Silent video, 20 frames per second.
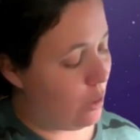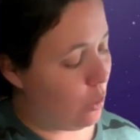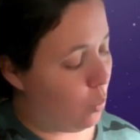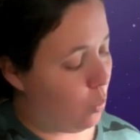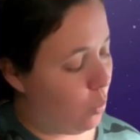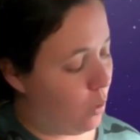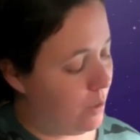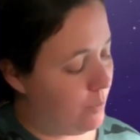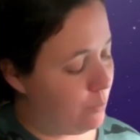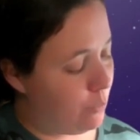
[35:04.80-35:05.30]

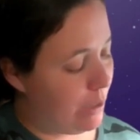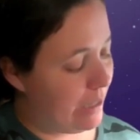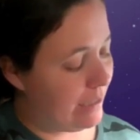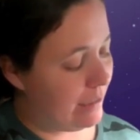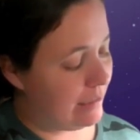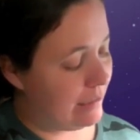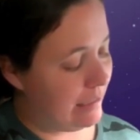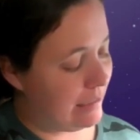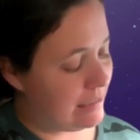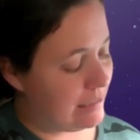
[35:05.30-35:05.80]
One
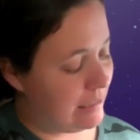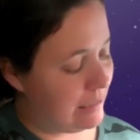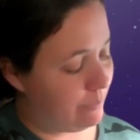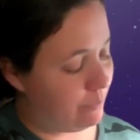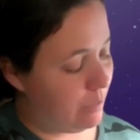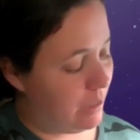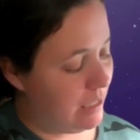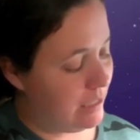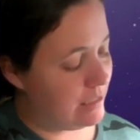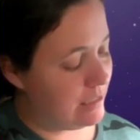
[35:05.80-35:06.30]
bracket gets a
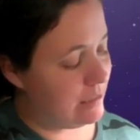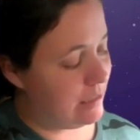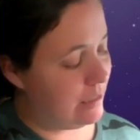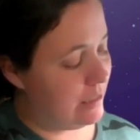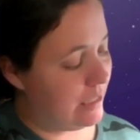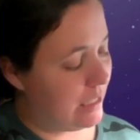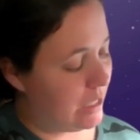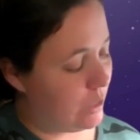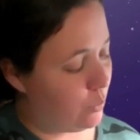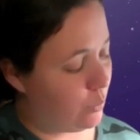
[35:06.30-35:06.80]
plus and
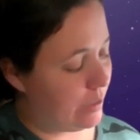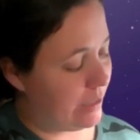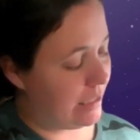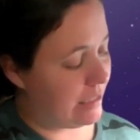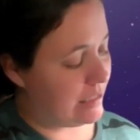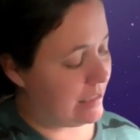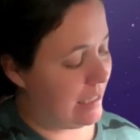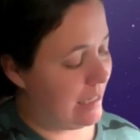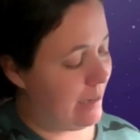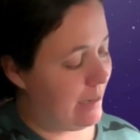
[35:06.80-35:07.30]
the other one
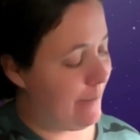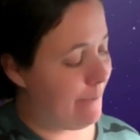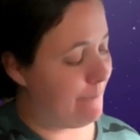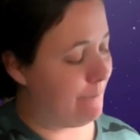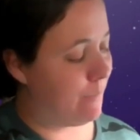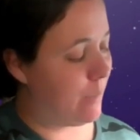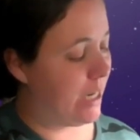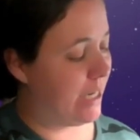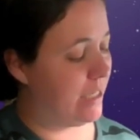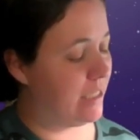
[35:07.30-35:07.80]
gets a
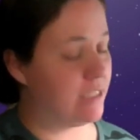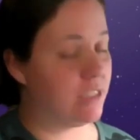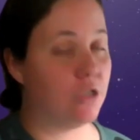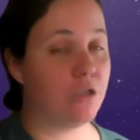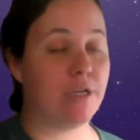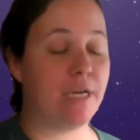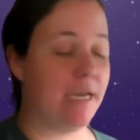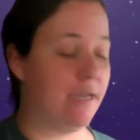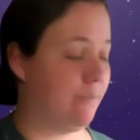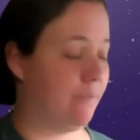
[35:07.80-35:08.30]
minus.
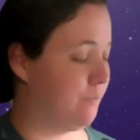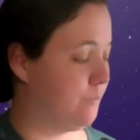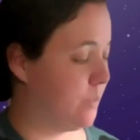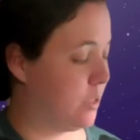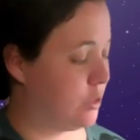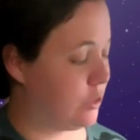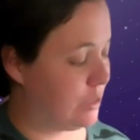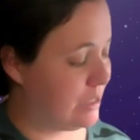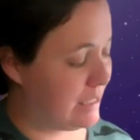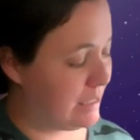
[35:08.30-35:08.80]
Okay,
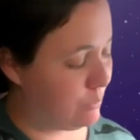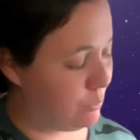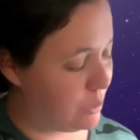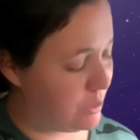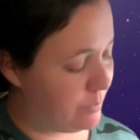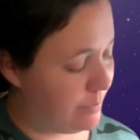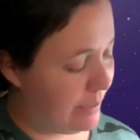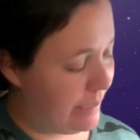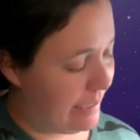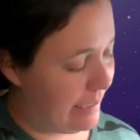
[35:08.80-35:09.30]
so this is supposed
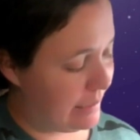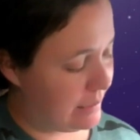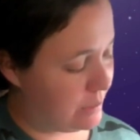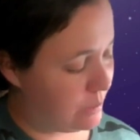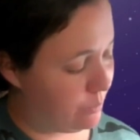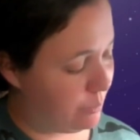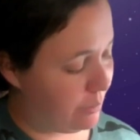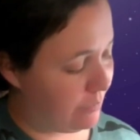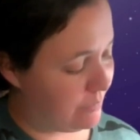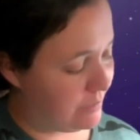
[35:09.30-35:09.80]
to be x to
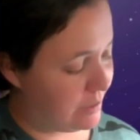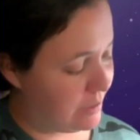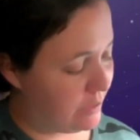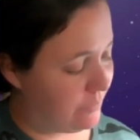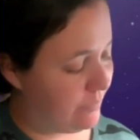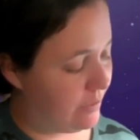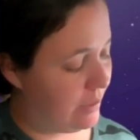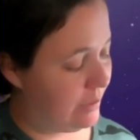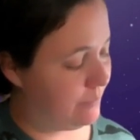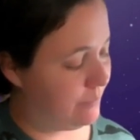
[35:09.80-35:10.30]
the power of 6
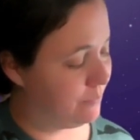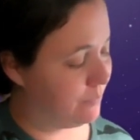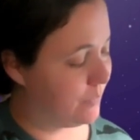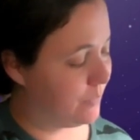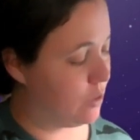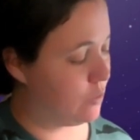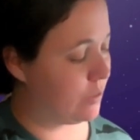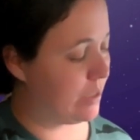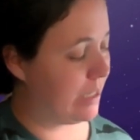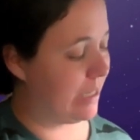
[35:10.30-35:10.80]
over there.
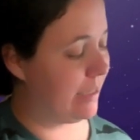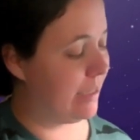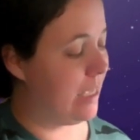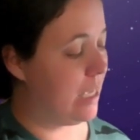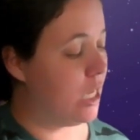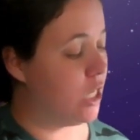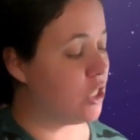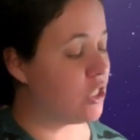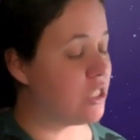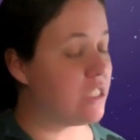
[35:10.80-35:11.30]
Okay,
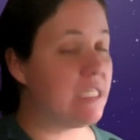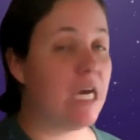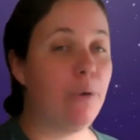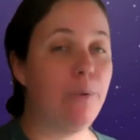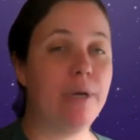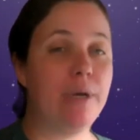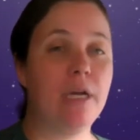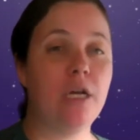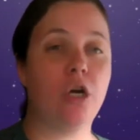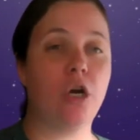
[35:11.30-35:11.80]
so now we
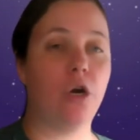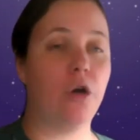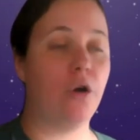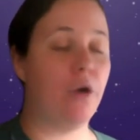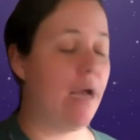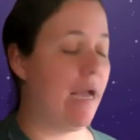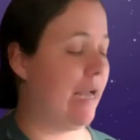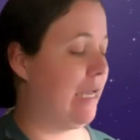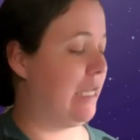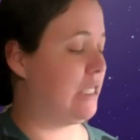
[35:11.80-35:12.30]
can go
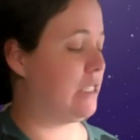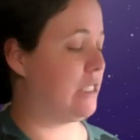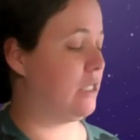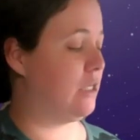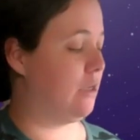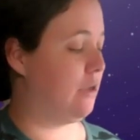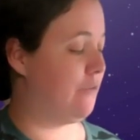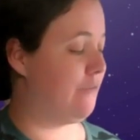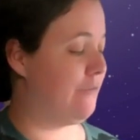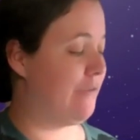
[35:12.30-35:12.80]
and
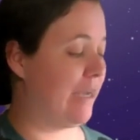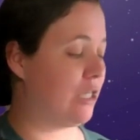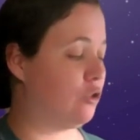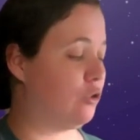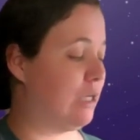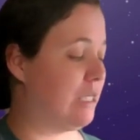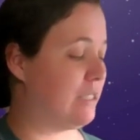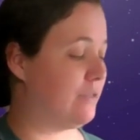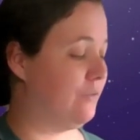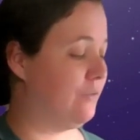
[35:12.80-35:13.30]

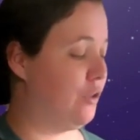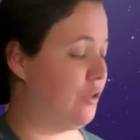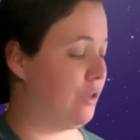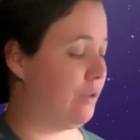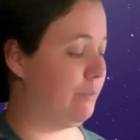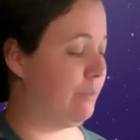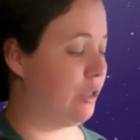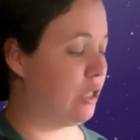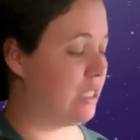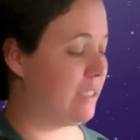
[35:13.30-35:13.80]
factorize further,
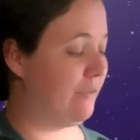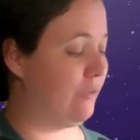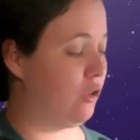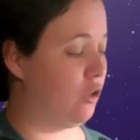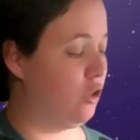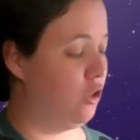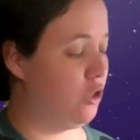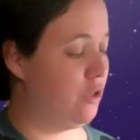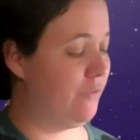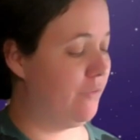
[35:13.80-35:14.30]
because if you
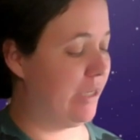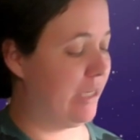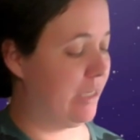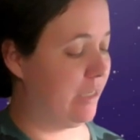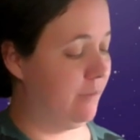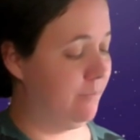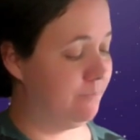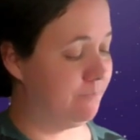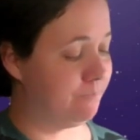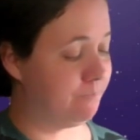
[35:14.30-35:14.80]
look over here,